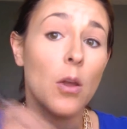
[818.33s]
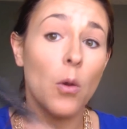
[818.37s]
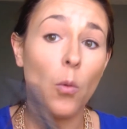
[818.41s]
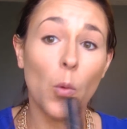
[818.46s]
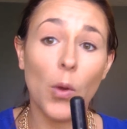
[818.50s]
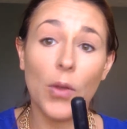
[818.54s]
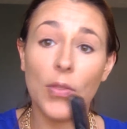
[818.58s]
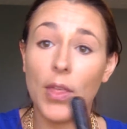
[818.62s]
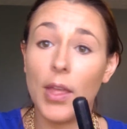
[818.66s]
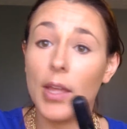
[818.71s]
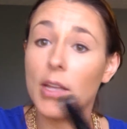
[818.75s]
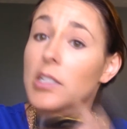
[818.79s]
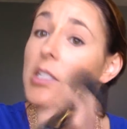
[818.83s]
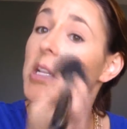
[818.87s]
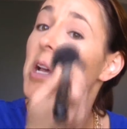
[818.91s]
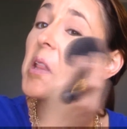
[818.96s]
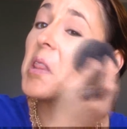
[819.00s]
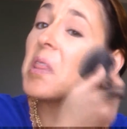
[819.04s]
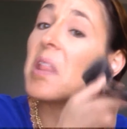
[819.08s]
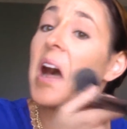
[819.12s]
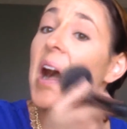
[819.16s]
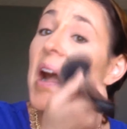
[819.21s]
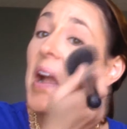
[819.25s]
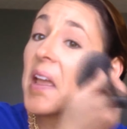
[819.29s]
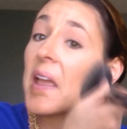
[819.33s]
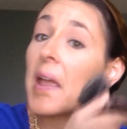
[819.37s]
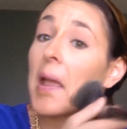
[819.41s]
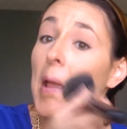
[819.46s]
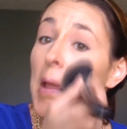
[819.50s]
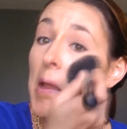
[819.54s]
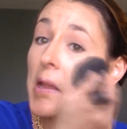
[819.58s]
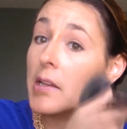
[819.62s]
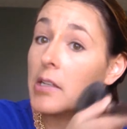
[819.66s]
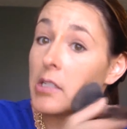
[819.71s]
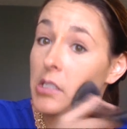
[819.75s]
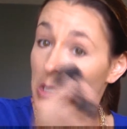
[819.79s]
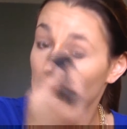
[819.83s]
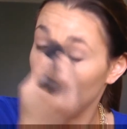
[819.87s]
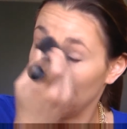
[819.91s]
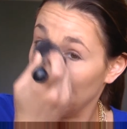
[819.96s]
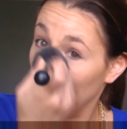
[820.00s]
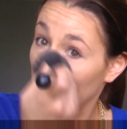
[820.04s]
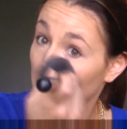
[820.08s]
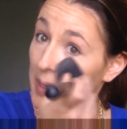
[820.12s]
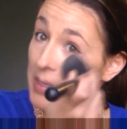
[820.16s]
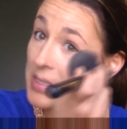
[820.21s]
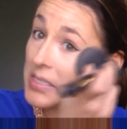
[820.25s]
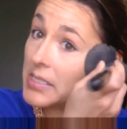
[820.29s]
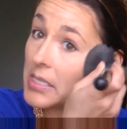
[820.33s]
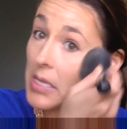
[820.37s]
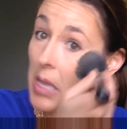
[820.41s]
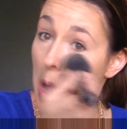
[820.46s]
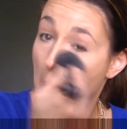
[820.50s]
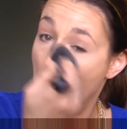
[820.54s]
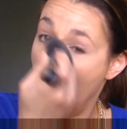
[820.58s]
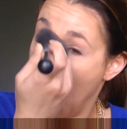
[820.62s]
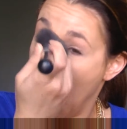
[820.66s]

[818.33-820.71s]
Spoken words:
with it to lock it into place.